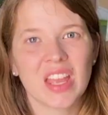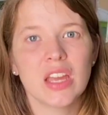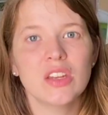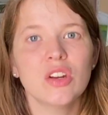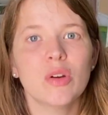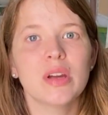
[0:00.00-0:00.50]
And
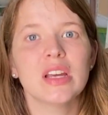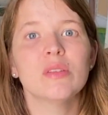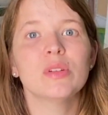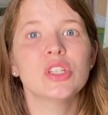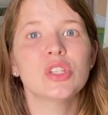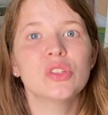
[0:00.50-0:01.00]
you know, it
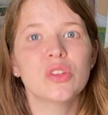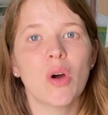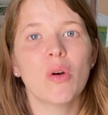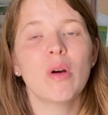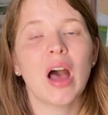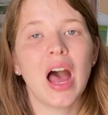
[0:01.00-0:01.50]
was
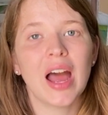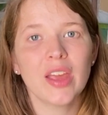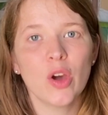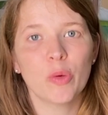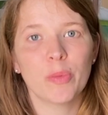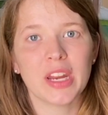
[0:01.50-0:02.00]
so
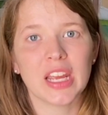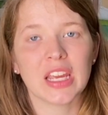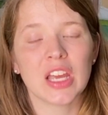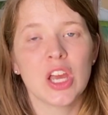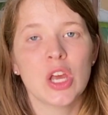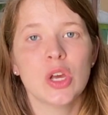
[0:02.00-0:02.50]

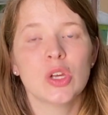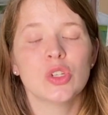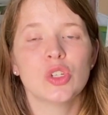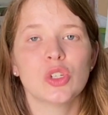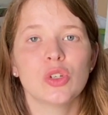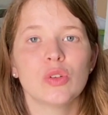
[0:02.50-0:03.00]
eye-opening
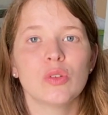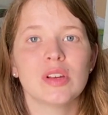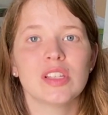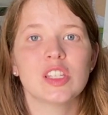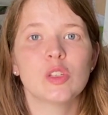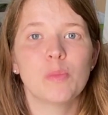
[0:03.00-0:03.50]
to
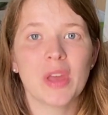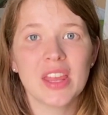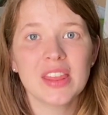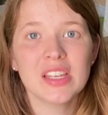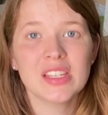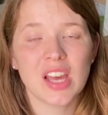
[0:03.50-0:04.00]

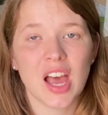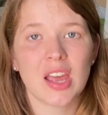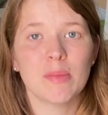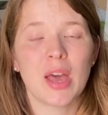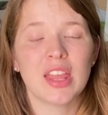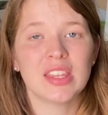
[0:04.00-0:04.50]
spend the
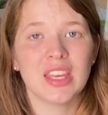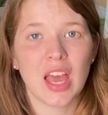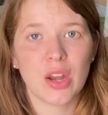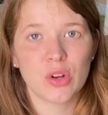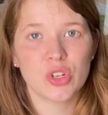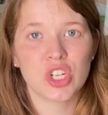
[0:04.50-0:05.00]
time and the
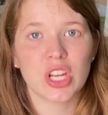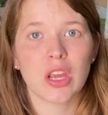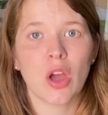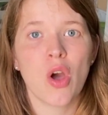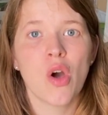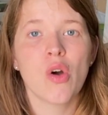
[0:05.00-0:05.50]

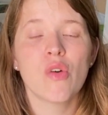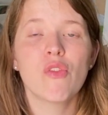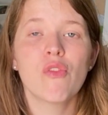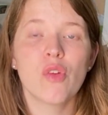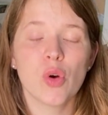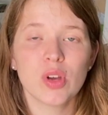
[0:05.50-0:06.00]
energy
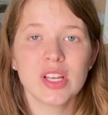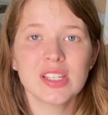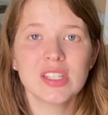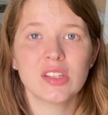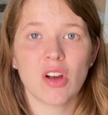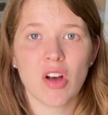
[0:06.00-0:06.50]

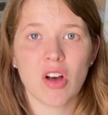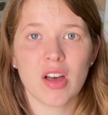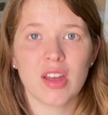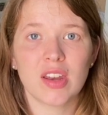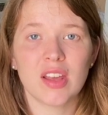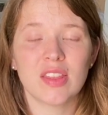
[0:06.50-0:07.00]
focused
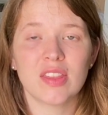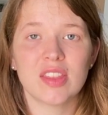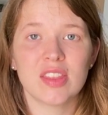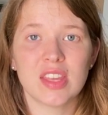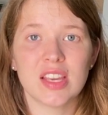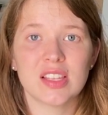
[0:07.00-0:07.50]
on the
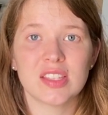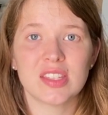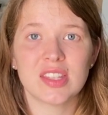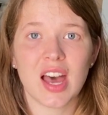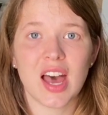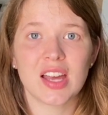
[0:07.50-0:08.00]
things
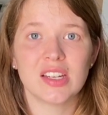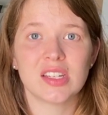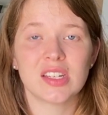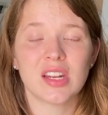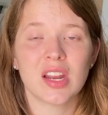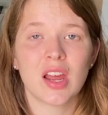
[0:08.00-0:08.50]
that
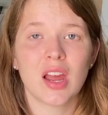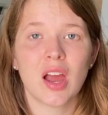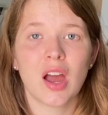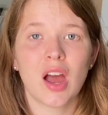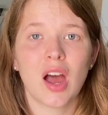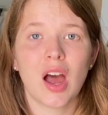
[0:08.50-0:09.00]

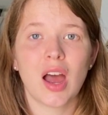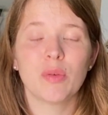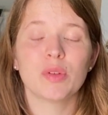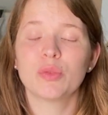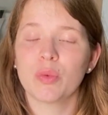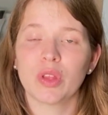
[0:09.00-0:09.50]
I
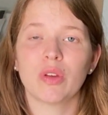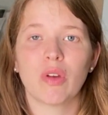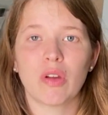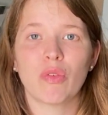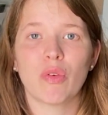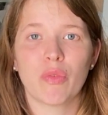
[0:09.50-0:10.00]
was really
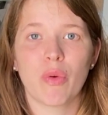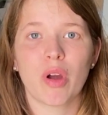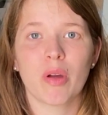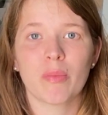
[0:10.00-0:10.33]
grateful for.